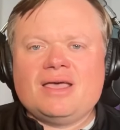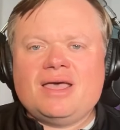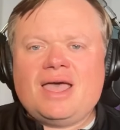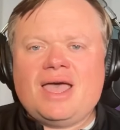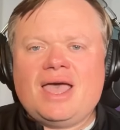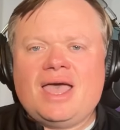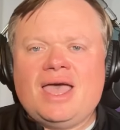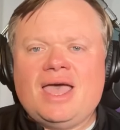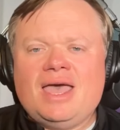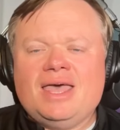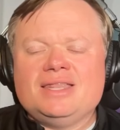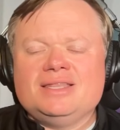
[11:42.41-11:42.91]

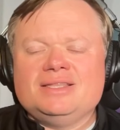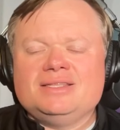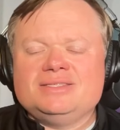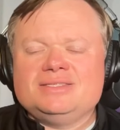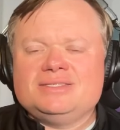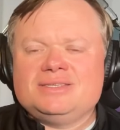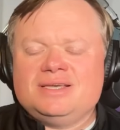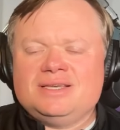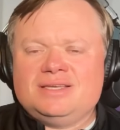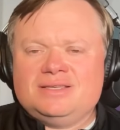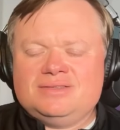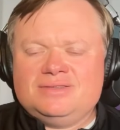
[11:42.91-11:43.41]
and
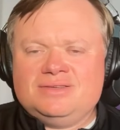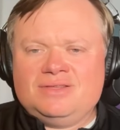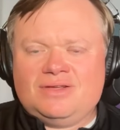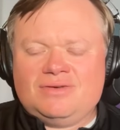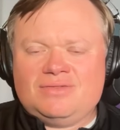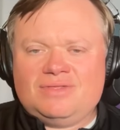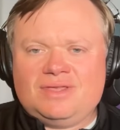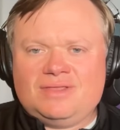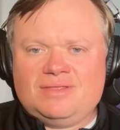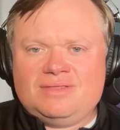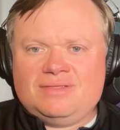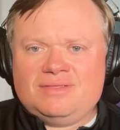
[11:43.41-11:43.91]
uh, you know
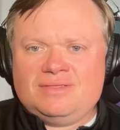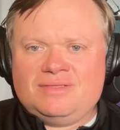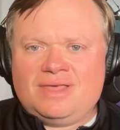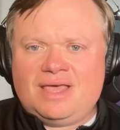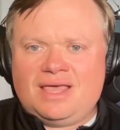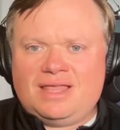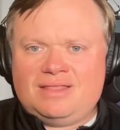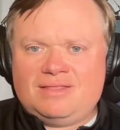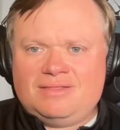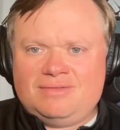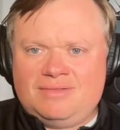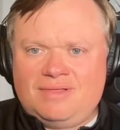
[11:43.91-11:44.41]
that
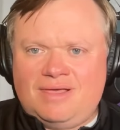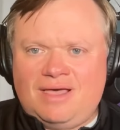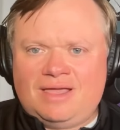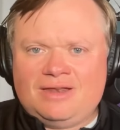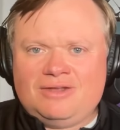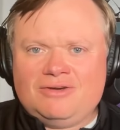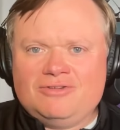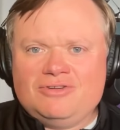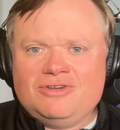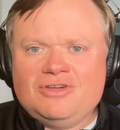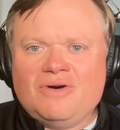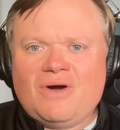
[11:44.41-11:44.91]
that I
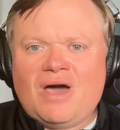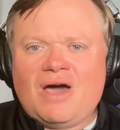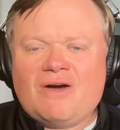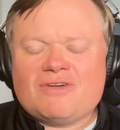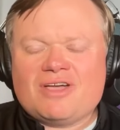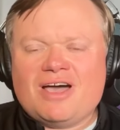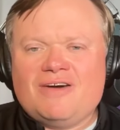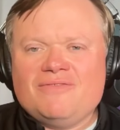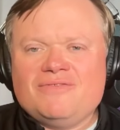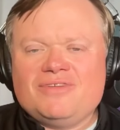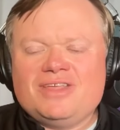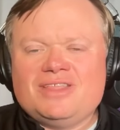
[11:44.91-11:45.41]
don't know how
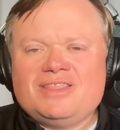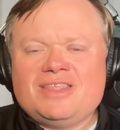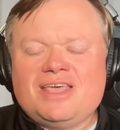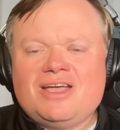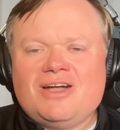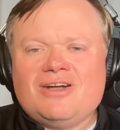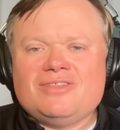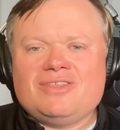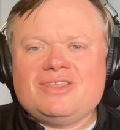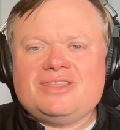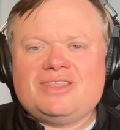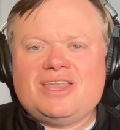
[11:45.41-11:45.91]
confident they
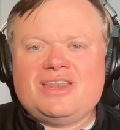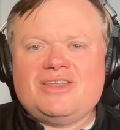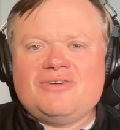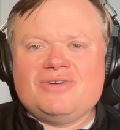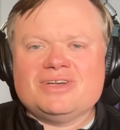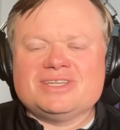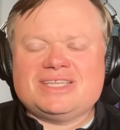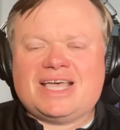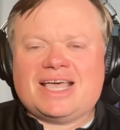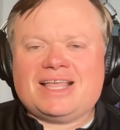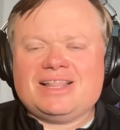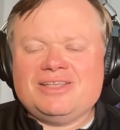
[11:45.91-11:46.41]
are that they know
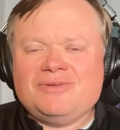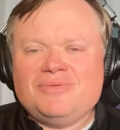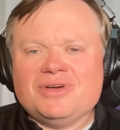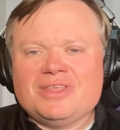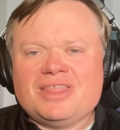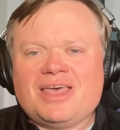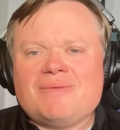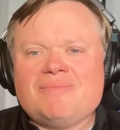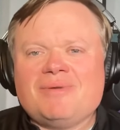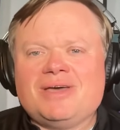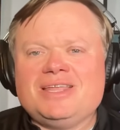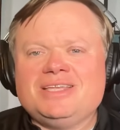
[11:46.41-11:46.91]
exactly where
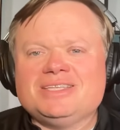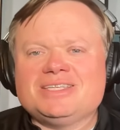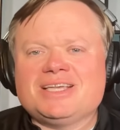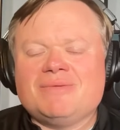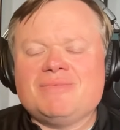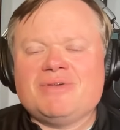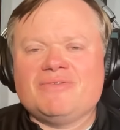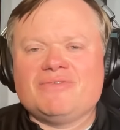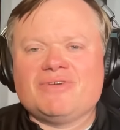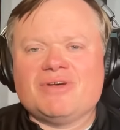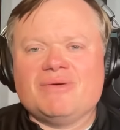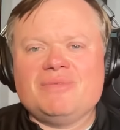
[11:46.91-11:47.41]
that money's
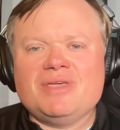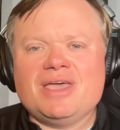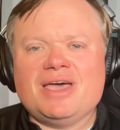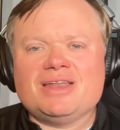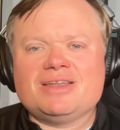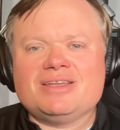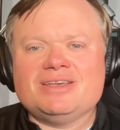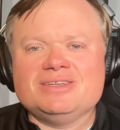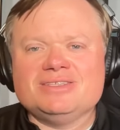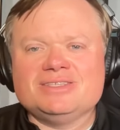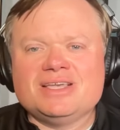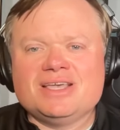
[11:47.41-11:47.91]
coming from yet
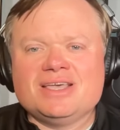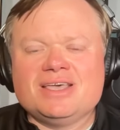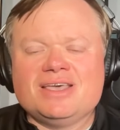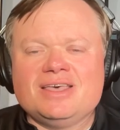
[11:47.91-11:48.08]
because